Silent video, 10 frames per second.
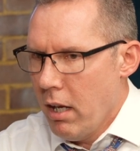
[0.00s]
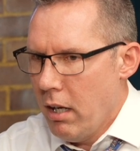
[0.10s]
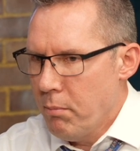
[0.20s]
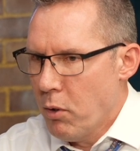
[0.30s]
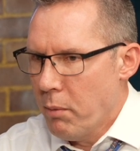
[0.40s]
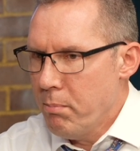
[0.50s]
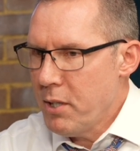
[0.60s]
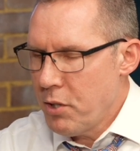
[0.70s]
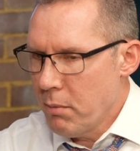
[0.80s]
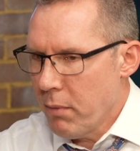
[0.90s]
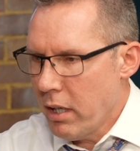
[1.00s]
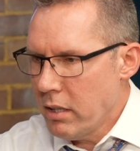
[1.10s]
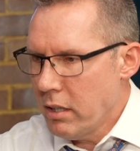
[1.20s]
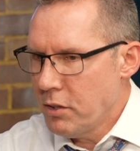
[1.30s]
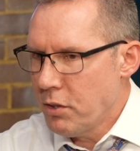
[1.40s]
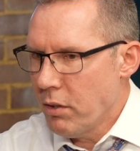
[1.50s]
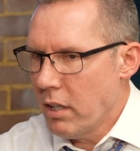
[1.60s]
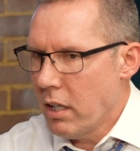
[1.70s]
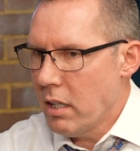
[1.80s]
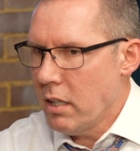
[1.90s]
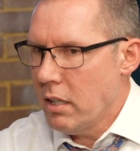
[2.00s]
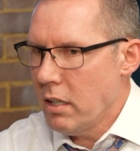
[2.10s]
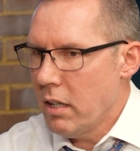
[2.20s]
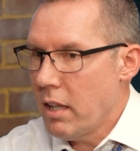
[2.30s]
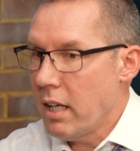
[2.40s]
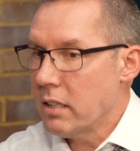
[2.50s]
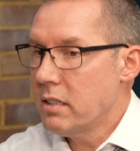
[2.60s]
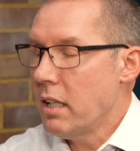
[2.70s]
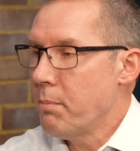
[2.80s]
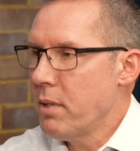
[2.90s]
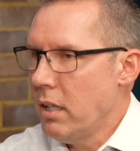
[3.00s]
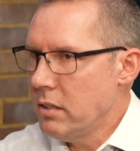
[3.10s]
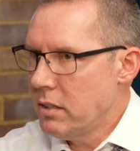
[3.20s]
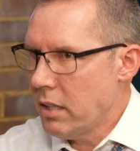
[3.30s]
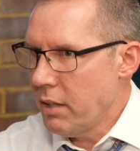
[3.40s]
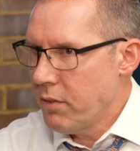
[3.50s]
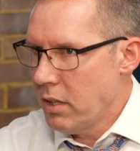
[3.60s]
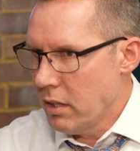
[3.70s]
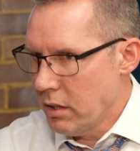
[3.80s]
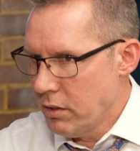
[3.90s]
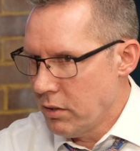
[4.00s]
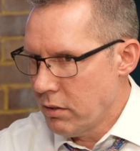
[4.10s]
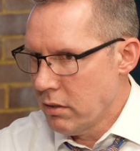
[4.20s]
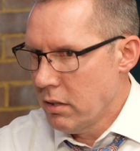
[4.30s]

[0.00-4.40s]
more mission-minded, so they accept unsaved kids